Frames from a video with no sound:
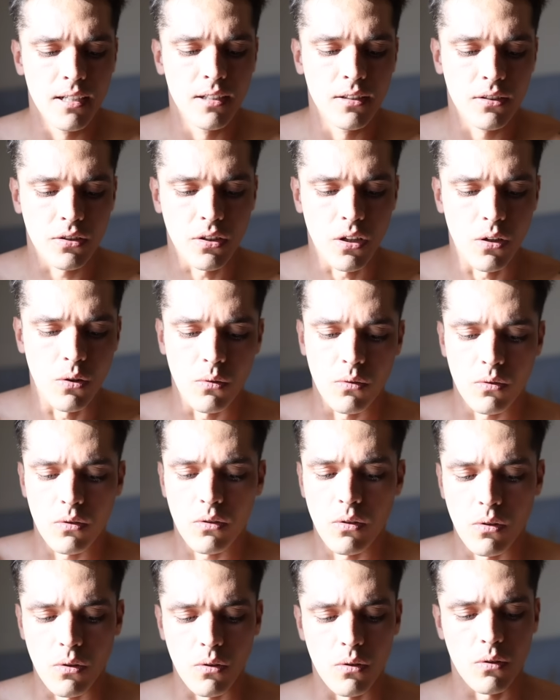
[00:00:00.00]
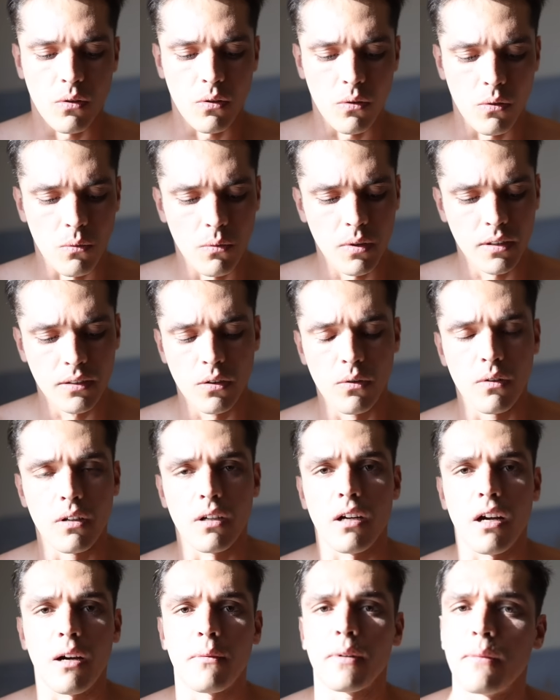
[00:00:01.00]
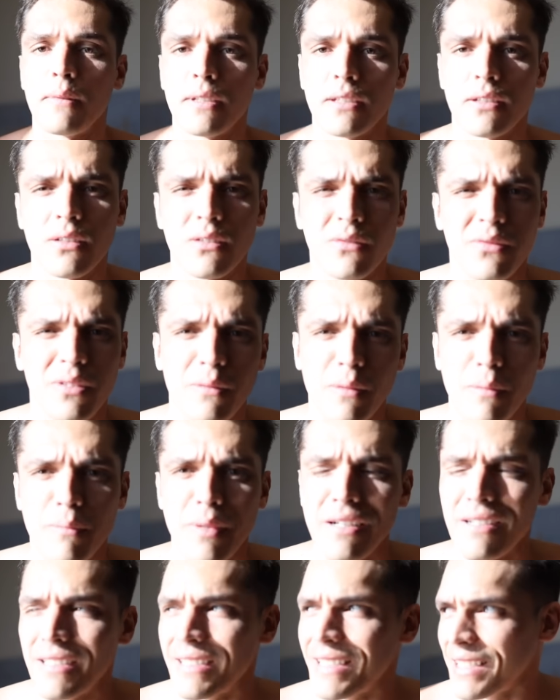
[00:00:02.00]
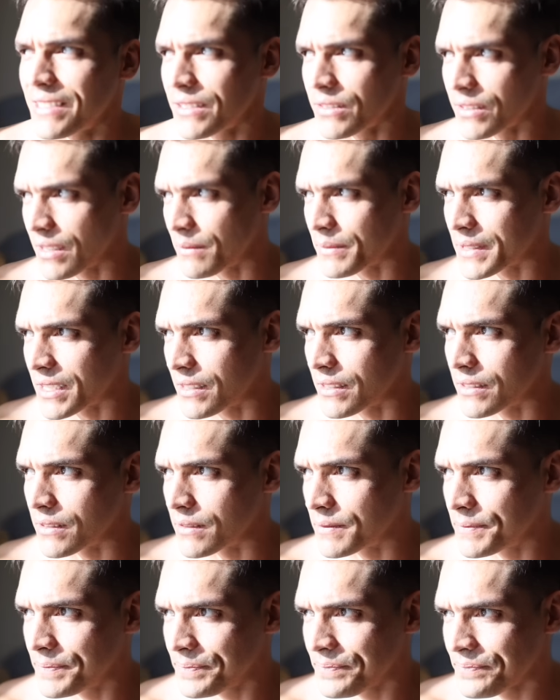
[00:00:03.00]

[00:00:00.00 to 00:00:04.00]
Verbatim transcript: So, what's going on? I'm coming to you from a barren desert, I'm telling you.